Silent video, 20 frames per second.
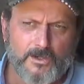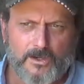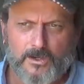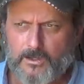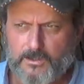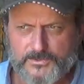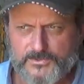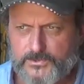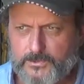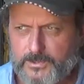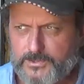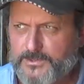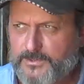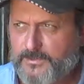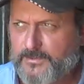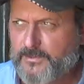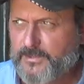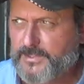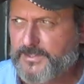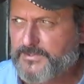all sorts
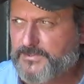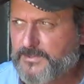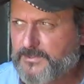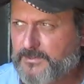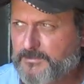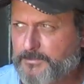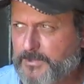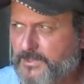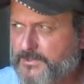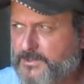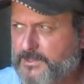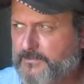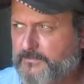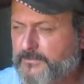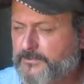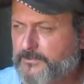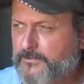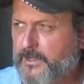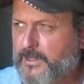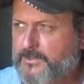of things in a bunch of
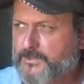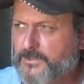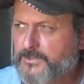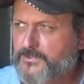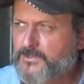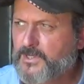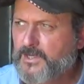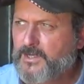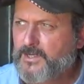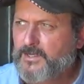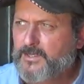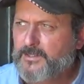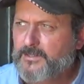different directions.